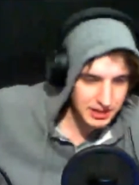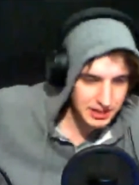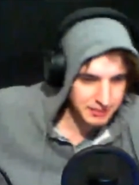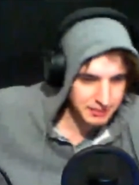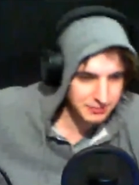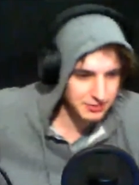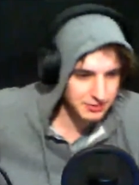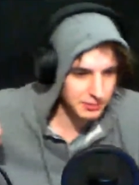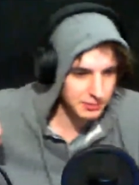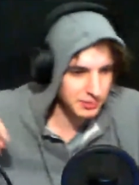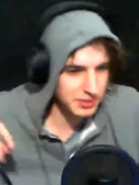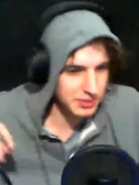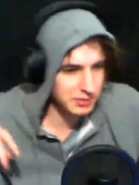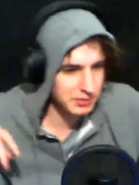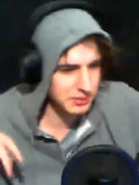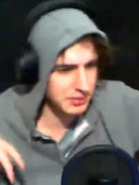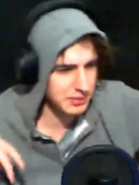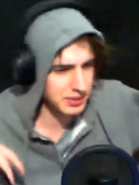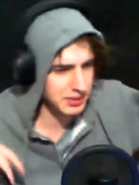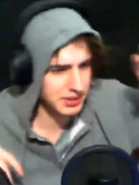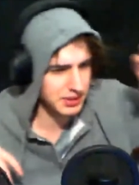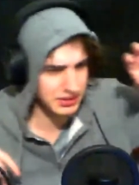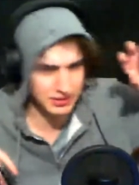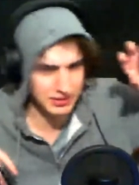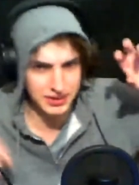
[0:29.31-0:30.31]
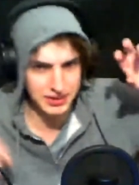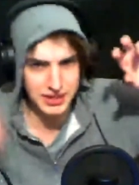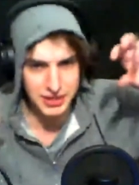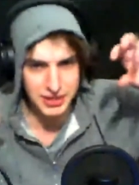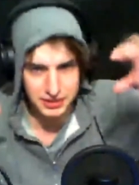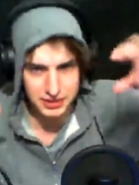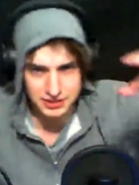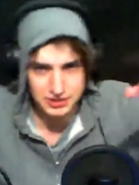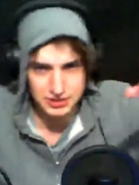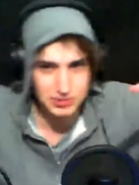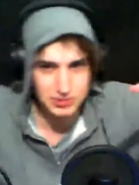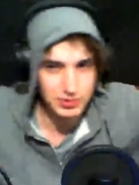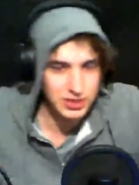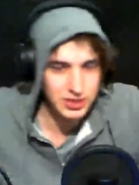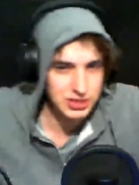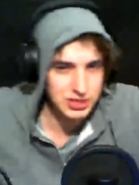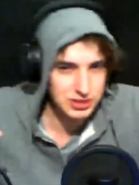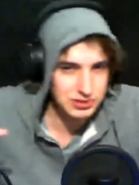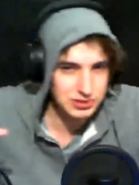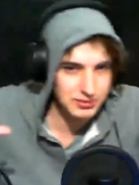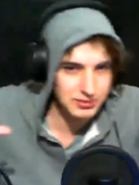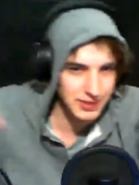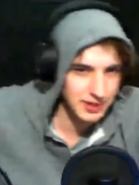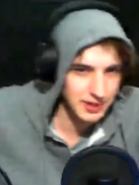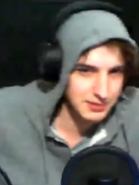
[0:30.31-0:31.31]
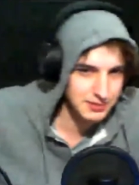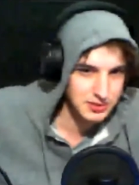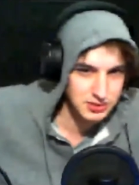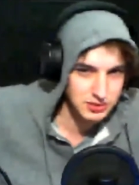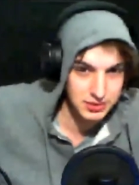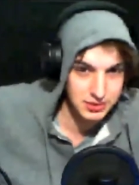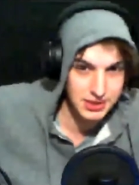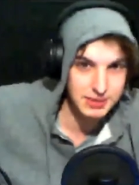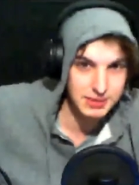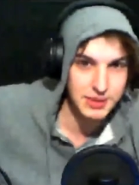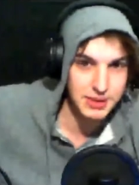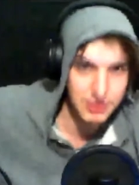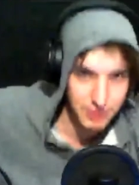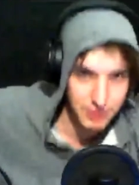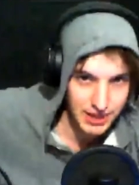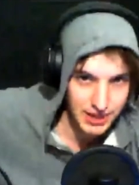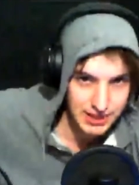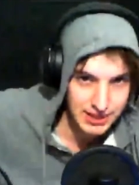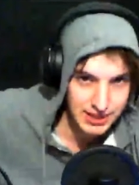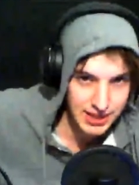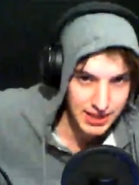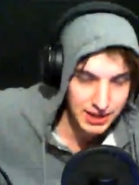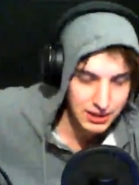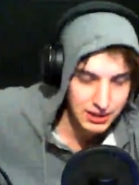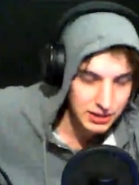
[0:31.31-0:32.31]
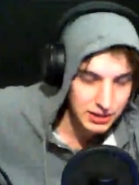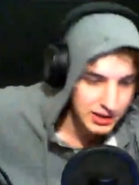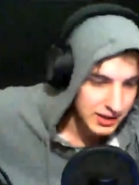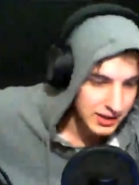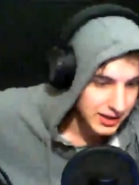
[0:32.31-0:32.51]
a few people are here on Twitch, where I'm streaming right now,